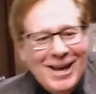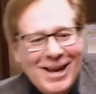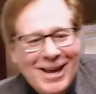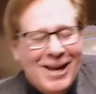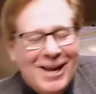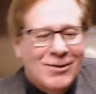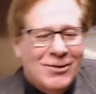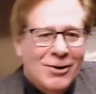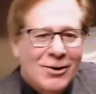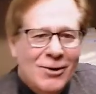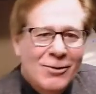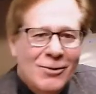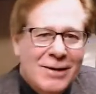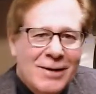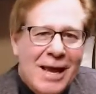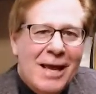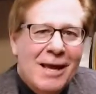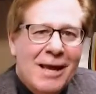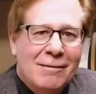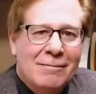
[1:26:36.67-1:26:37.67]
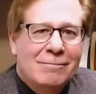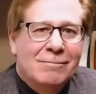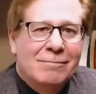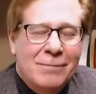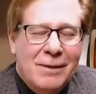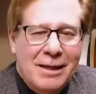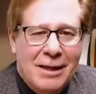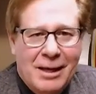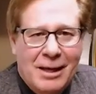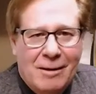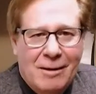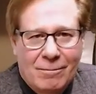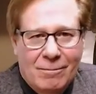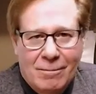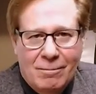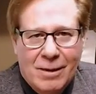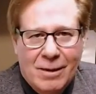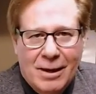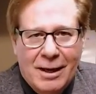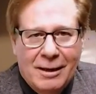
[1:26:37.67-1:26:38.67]
And so Dan became
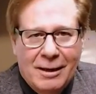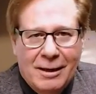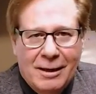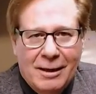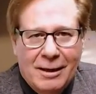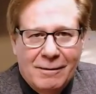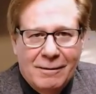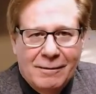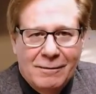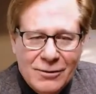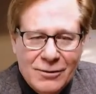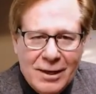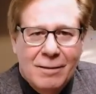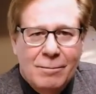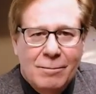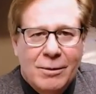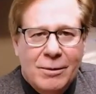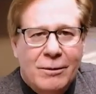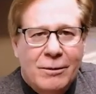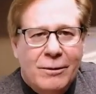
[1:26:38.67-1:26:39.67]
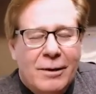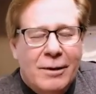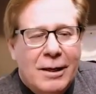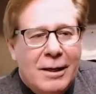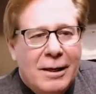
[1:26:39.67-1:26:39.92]
my second builder,